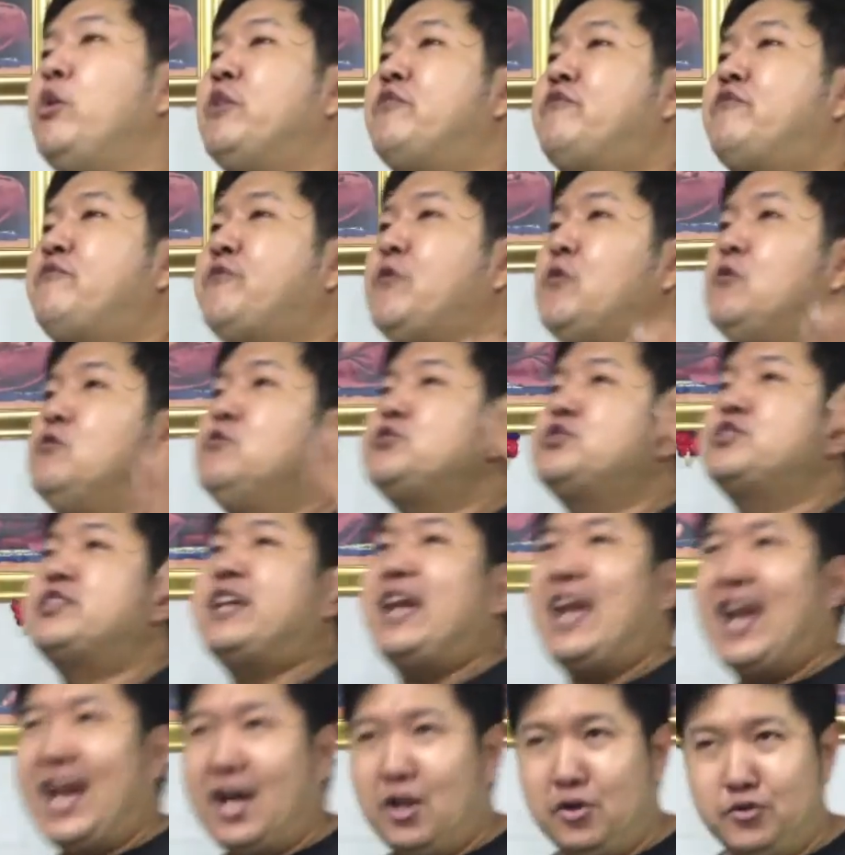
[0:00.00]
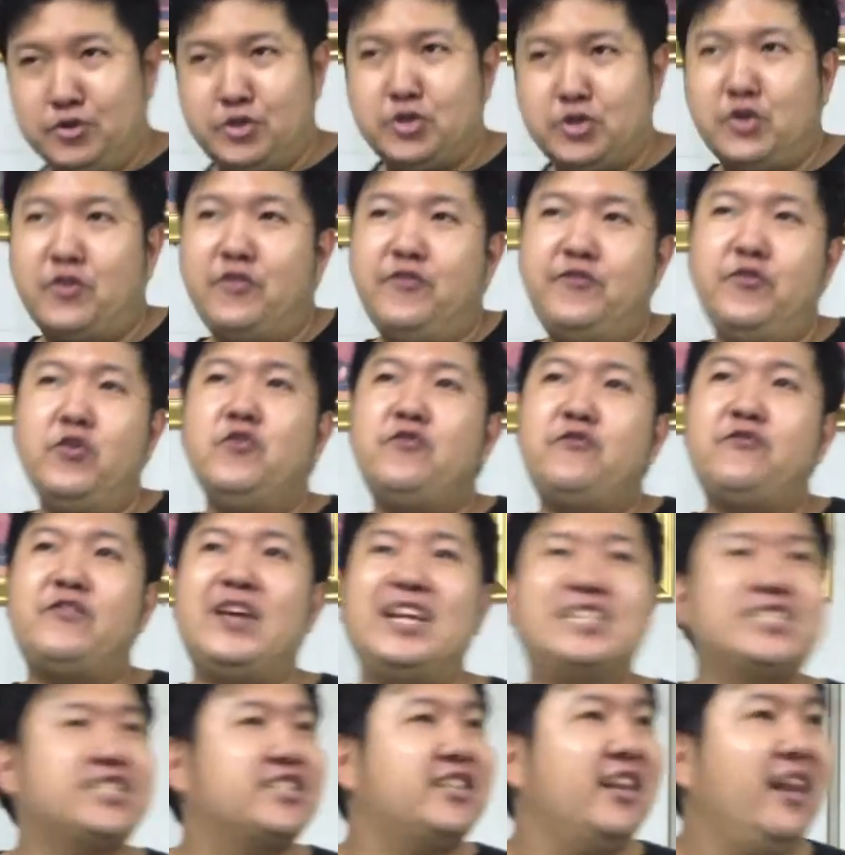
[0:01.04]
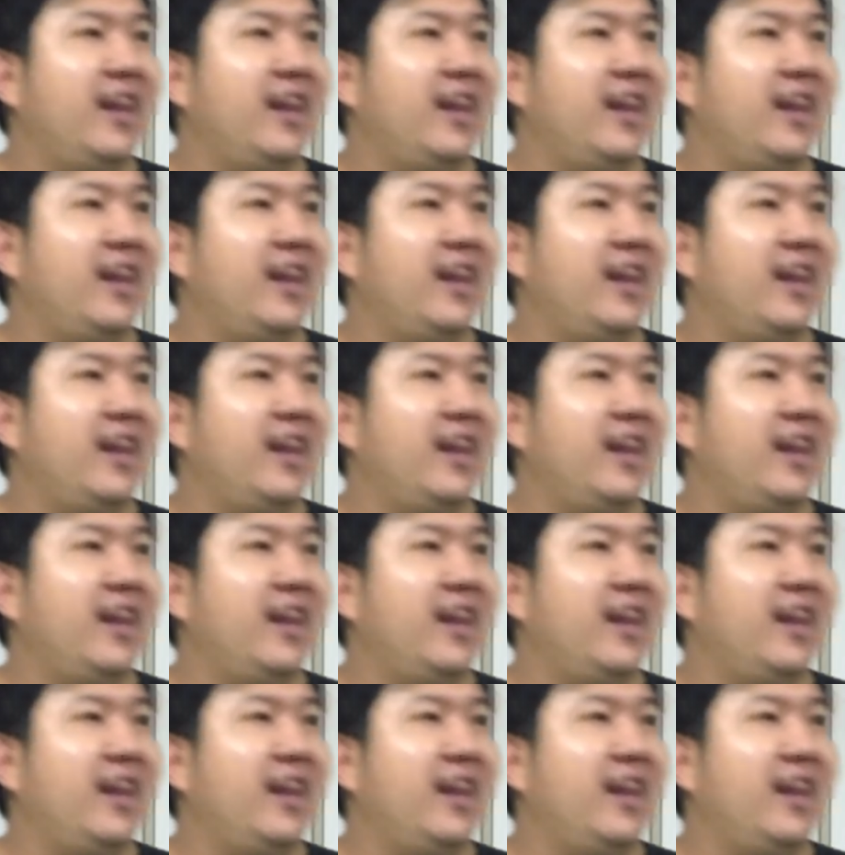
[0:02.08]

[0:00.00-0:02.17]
with full scales or full flex